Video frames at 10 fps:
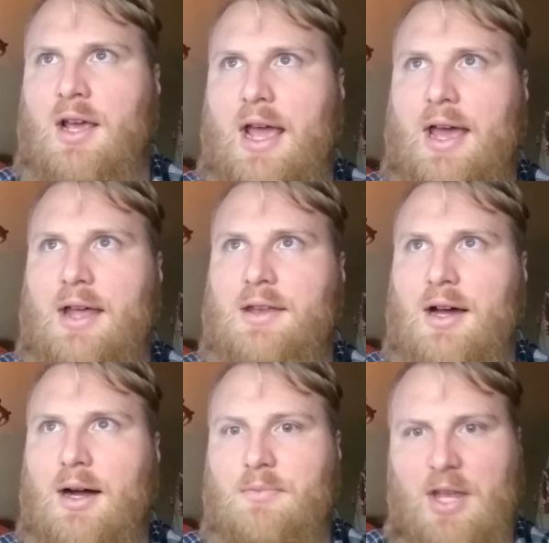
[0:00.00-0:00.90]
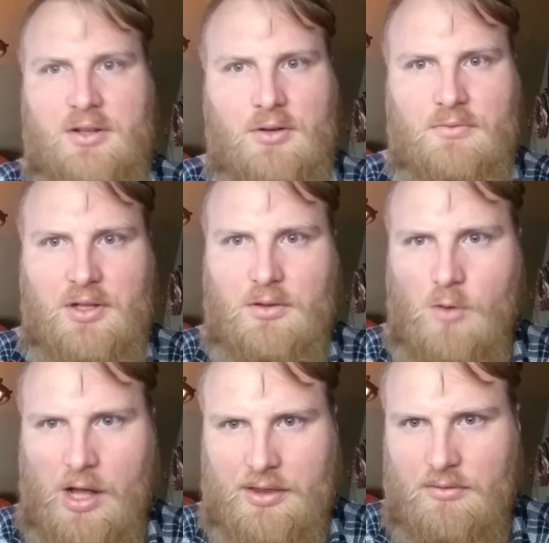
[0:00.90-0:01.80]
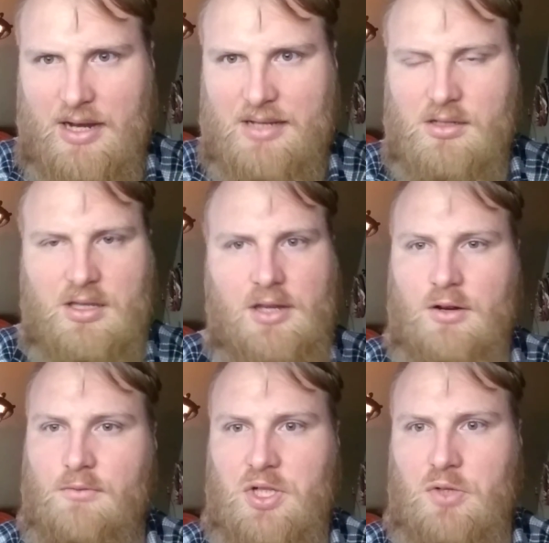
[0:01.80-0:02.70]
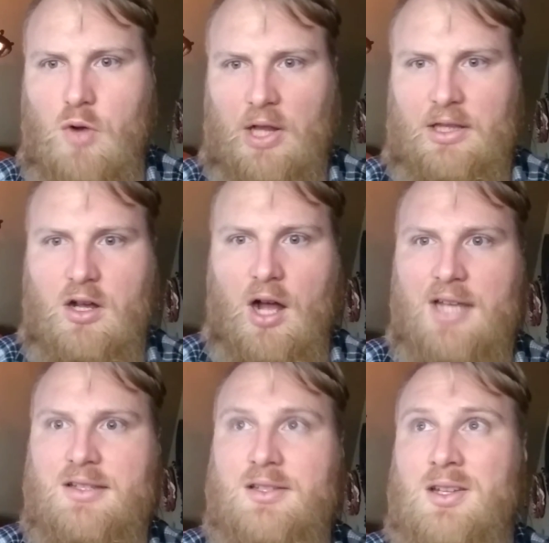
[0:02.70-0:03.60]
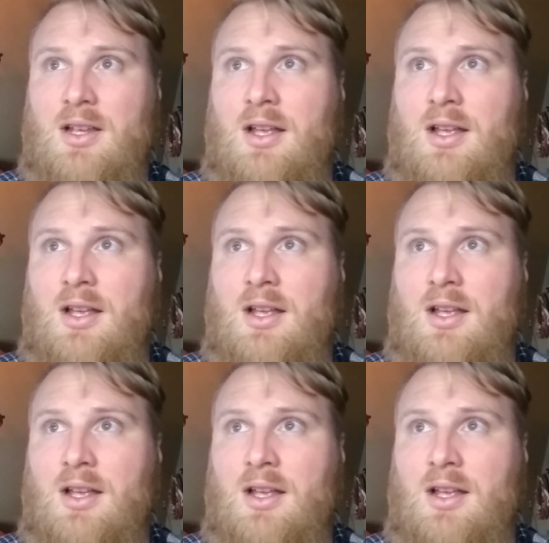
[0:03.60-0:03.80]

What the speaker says: And they don't really want the risks, they don't really want the costs.